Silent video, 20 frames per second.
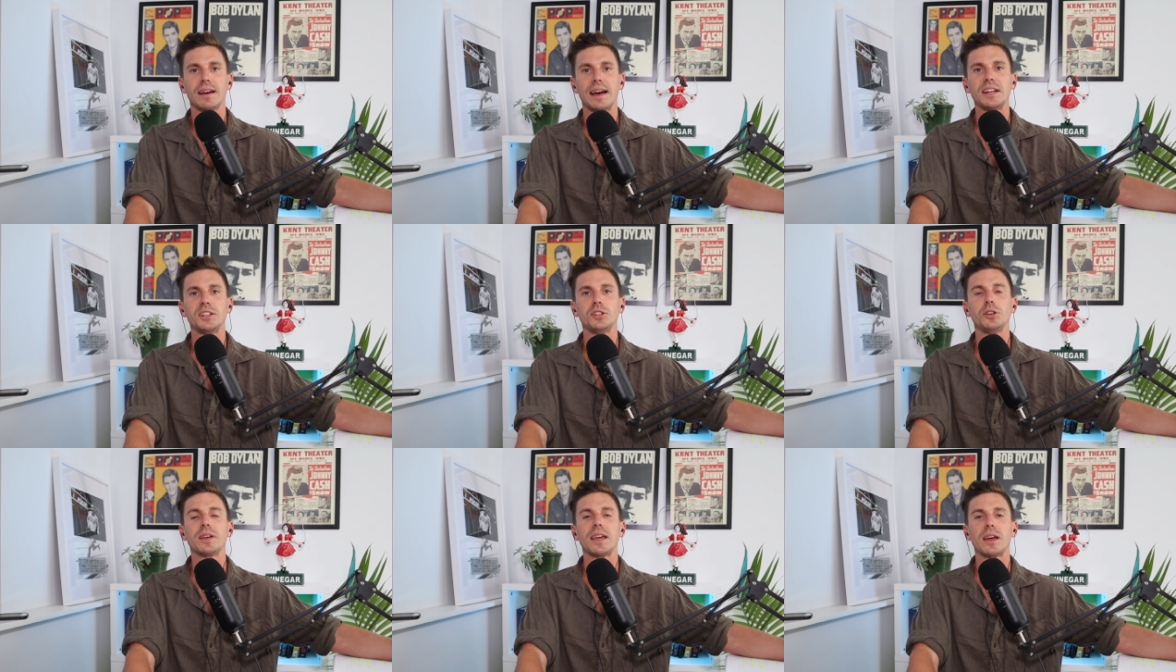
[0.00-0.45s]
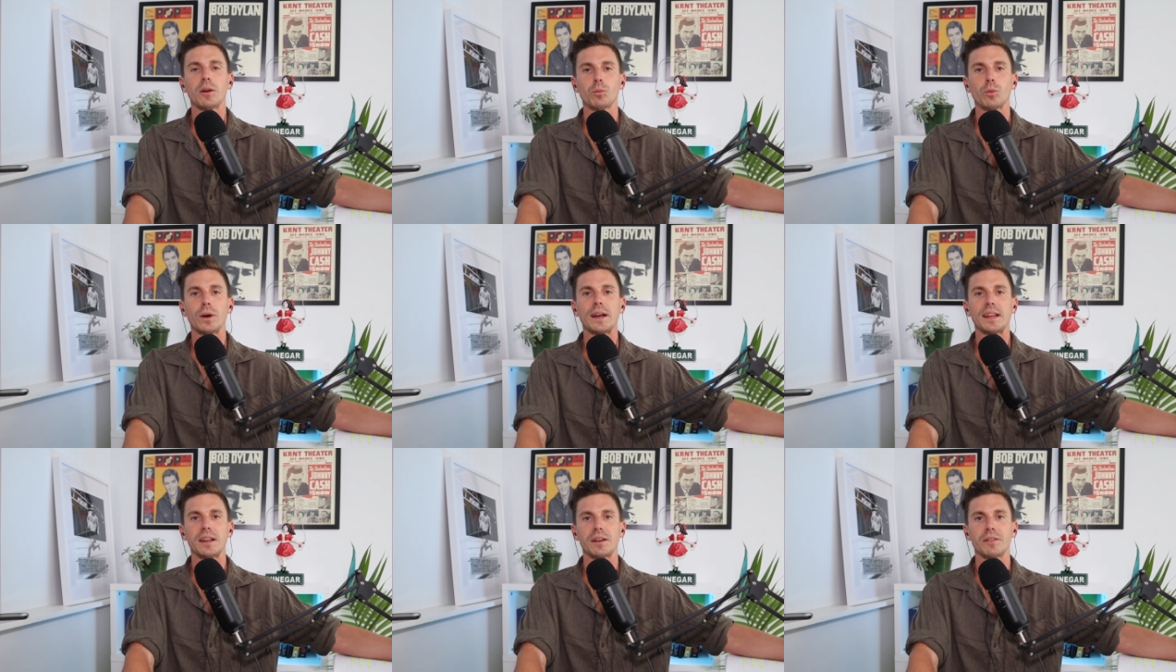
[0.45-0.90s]
and you get
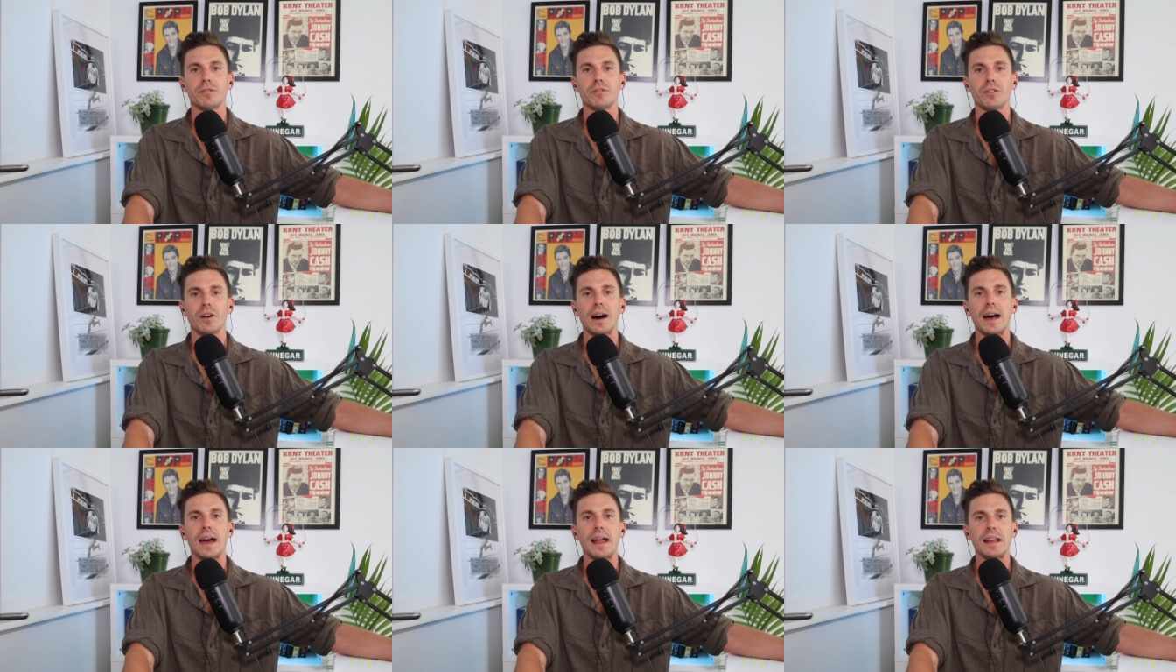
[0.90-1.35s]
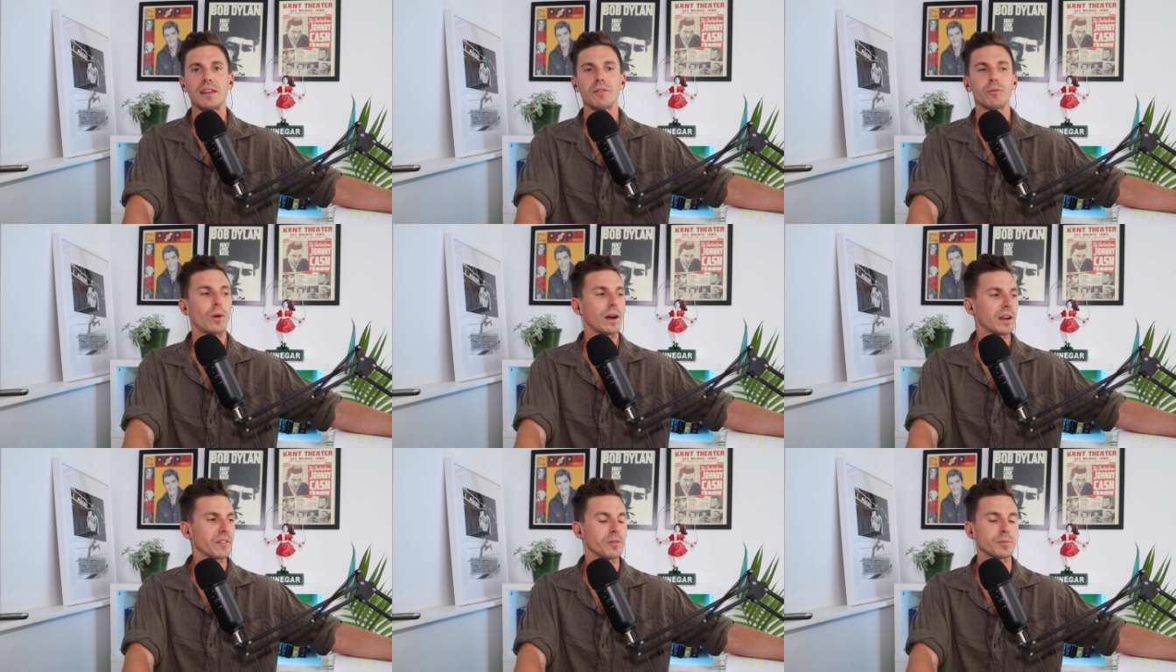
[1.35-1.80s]
ready to fight. And
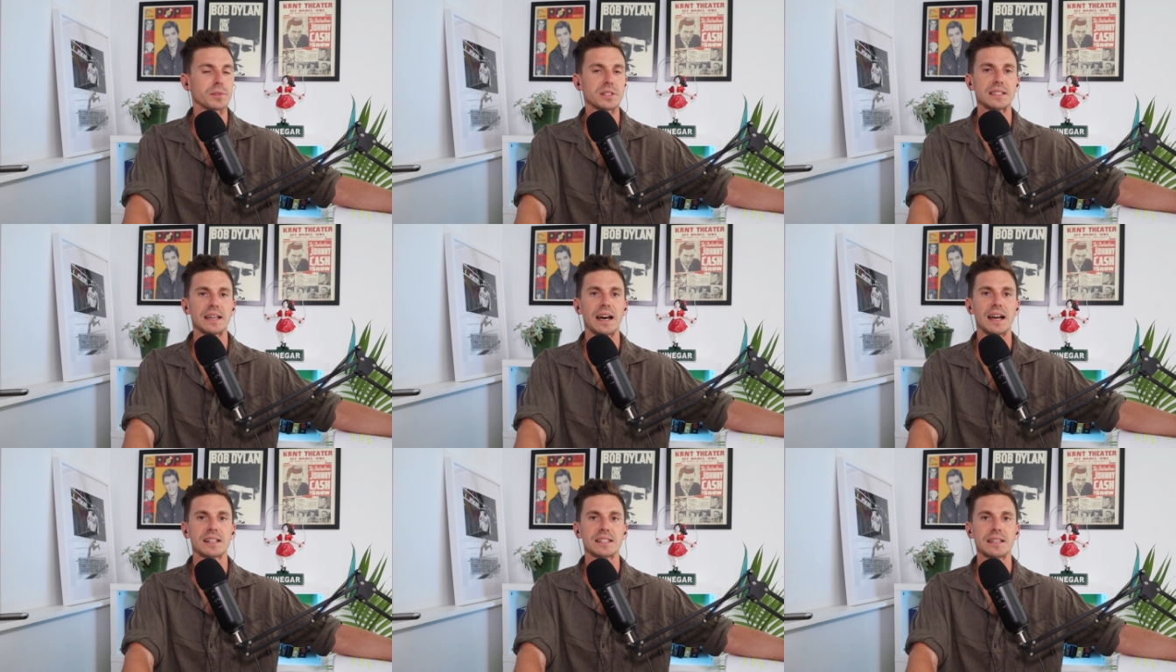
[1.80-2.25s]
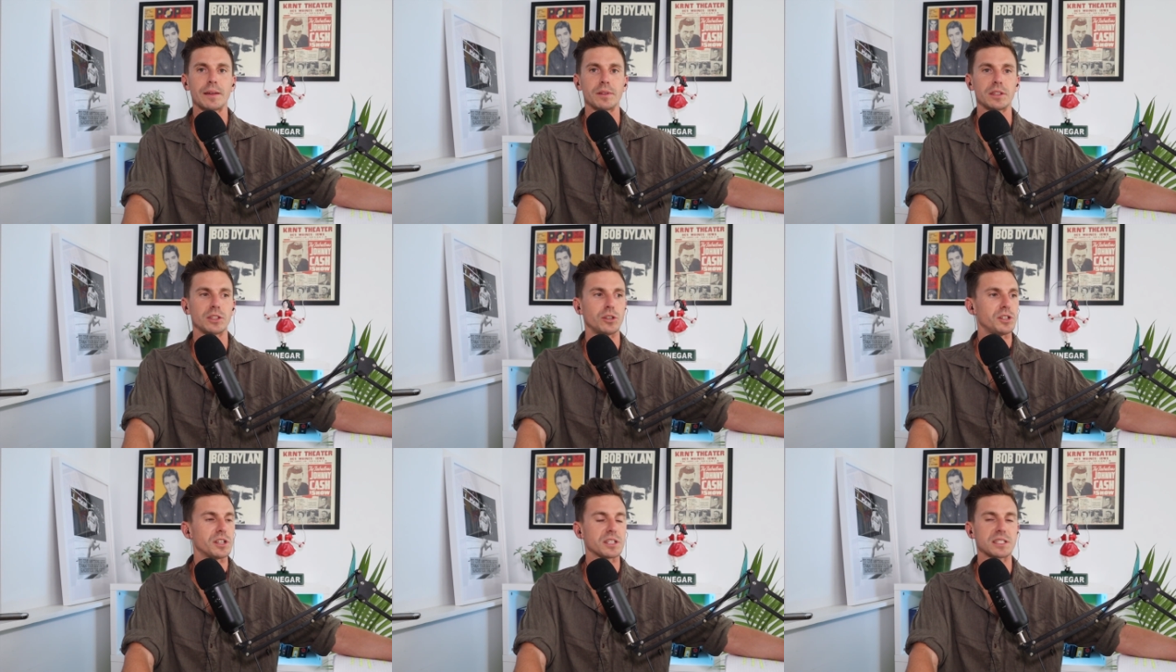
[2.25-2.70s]
if one of them starts
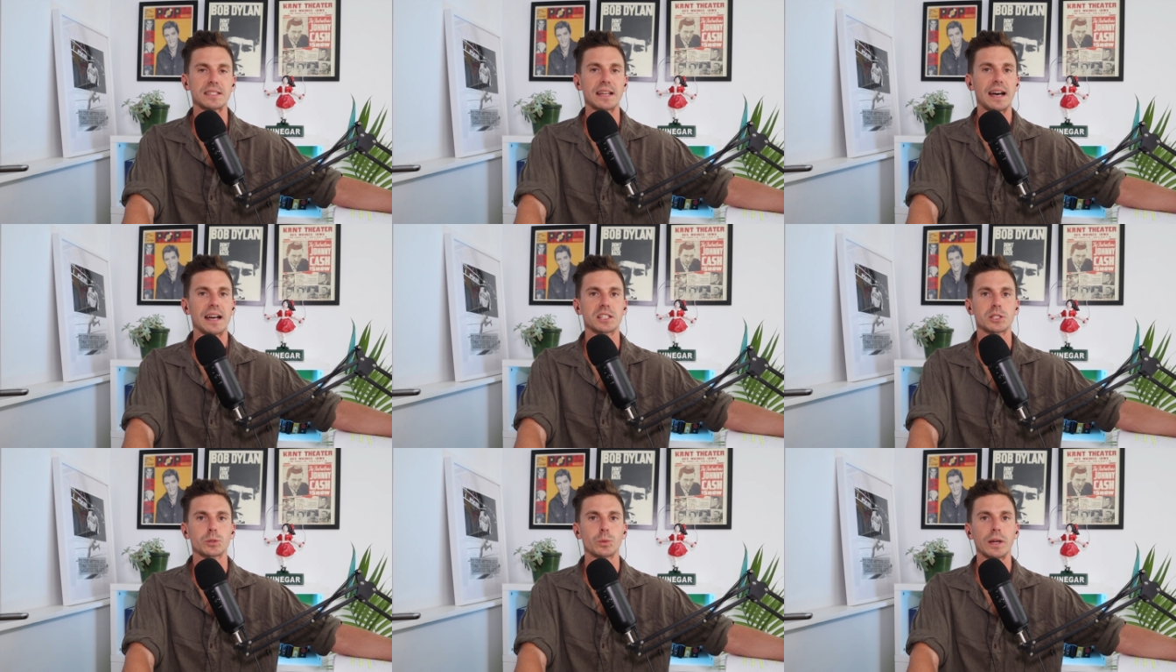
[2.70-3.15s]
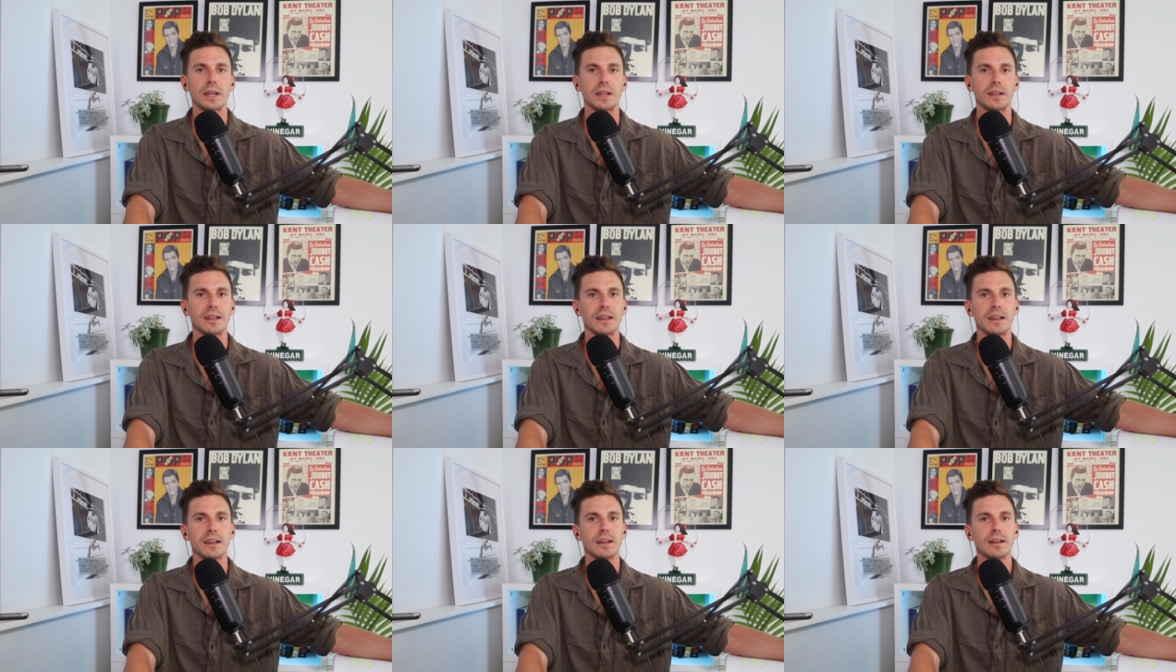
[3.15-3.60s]
something, you just start
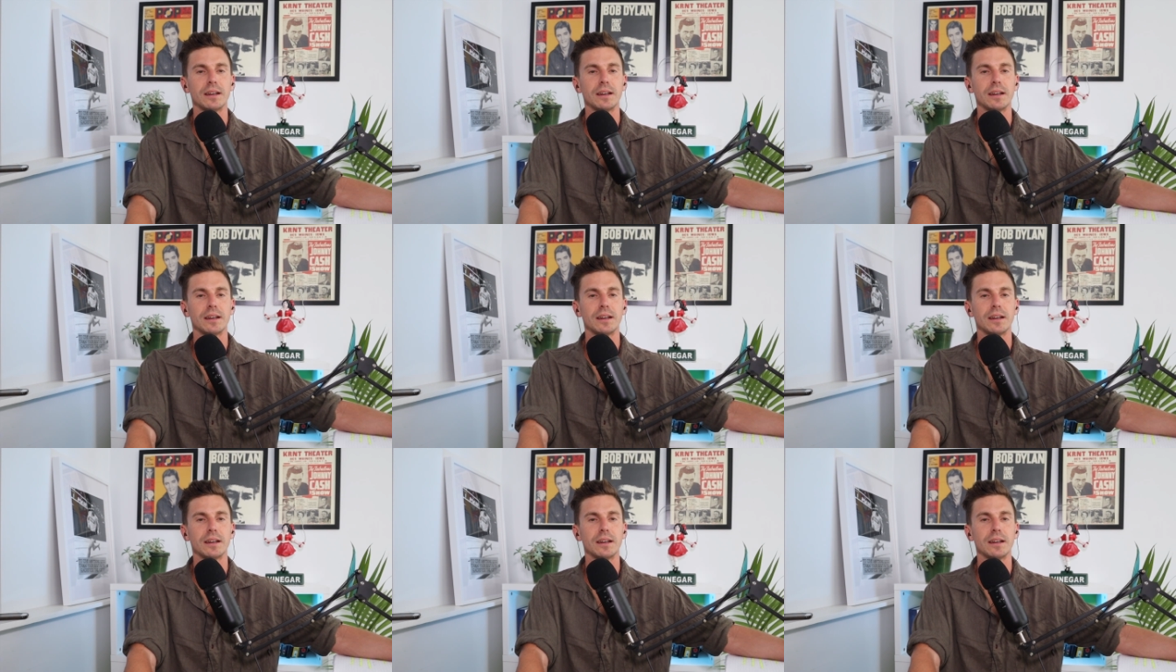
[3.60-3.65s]
swinging.